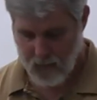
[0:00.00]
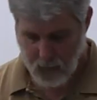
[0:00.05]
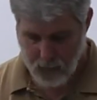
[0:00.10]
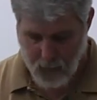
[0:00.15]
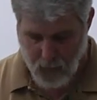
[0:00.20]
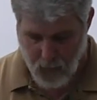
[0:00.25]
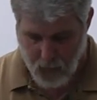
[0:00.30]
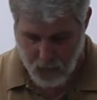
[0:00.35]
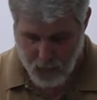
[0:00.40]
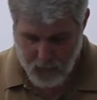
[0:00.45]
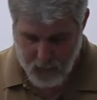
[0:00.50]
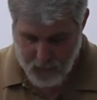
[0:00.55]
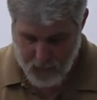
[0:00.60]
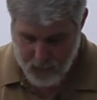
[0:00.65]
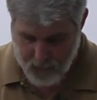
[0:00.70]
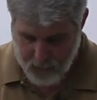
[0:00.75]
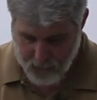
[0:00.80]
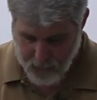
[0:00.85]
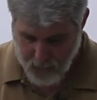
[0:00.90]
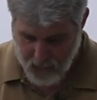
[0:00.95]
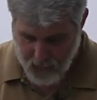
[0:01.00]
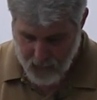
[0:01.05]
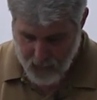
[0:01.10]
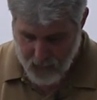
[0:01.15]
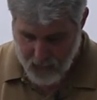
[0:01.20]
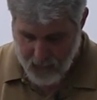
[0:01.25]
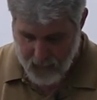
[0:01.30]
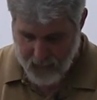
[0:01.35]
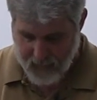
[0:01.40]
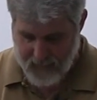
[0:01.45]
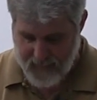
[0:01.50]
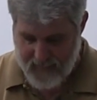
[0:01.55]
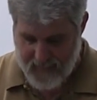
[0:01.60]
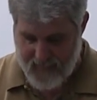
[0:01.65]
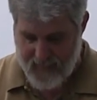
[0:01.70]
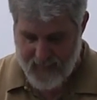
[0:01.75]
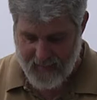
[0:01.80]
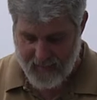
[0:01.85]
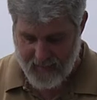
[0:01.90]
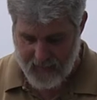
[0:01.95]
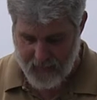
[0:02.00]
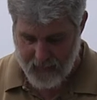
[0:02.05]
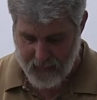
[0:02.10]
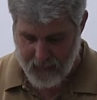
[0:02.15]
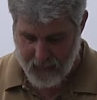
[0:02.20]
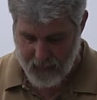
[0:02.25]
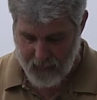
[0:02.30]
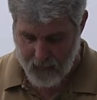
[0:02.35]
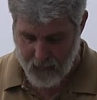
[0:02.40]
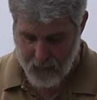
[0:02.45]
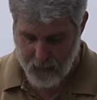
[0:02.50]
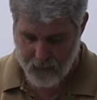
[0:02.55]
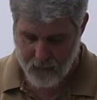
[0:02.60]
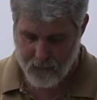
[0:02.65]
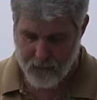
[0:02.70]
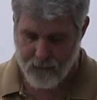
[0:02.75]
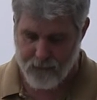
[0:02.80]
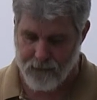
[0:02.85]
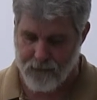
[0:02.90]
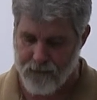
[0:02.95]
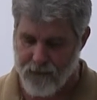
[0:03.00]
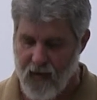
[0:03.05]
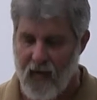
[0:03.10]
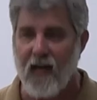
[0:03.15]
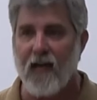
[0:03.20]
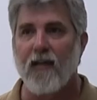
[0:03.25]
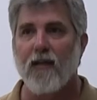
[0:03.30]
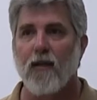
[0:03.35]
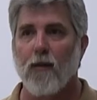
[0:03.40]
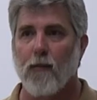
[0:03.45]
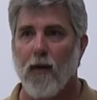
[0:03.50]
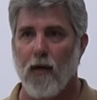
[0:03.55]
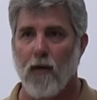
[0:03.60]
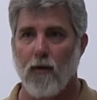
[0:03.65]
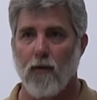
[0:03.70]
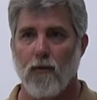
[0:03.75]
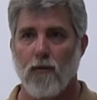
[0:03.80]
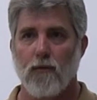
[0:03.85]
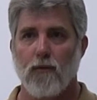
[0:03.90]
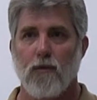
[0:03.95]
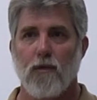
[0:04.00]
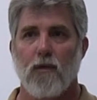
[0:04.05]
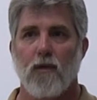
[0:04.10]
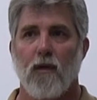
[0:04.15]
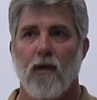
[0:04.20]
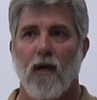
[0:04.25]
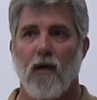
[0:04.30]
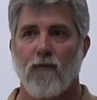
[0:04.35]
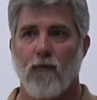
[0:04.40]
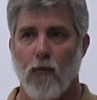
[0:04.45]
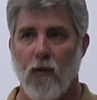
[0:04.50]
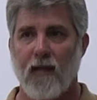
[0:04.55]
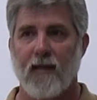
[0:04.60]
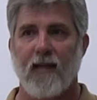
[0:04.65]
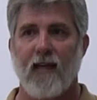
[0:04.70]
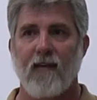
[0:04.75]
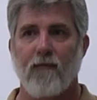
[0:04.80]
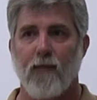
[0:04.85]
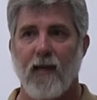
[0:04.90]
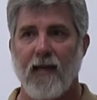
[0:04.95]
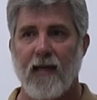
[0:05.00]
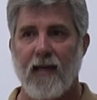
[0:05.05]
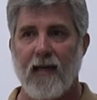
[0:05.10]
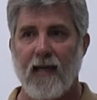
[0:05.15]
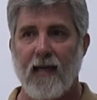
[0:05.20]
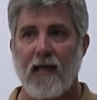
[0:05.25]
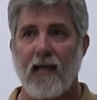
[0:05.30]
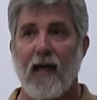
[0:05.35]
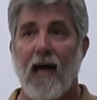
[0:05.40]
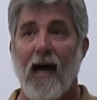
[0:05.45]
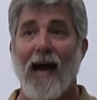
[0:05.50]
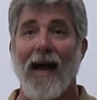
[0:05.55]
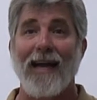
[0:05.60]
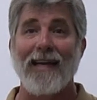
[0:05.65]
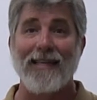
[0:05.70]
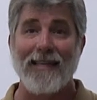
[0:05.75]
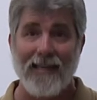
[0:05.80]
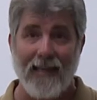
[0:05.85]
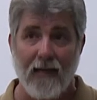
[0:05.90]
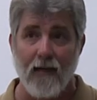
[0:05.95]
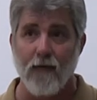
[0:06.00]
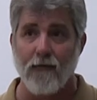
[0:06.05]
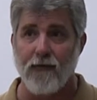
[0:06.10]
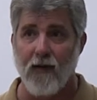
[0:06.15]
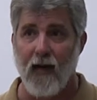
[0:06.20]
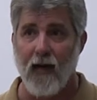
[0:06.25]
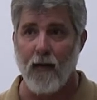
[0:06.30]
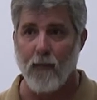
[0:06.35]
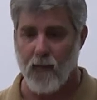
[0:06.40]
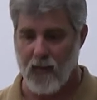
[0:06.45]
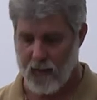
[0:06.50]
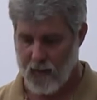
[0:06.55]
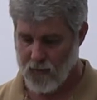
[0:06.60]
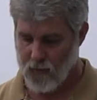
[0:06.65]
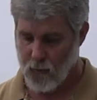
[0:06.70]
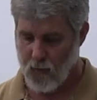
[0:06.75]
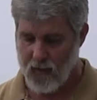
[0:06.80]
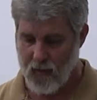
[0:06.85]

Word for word: apart, dig in there, find the bones of what they've been eating, identify them because we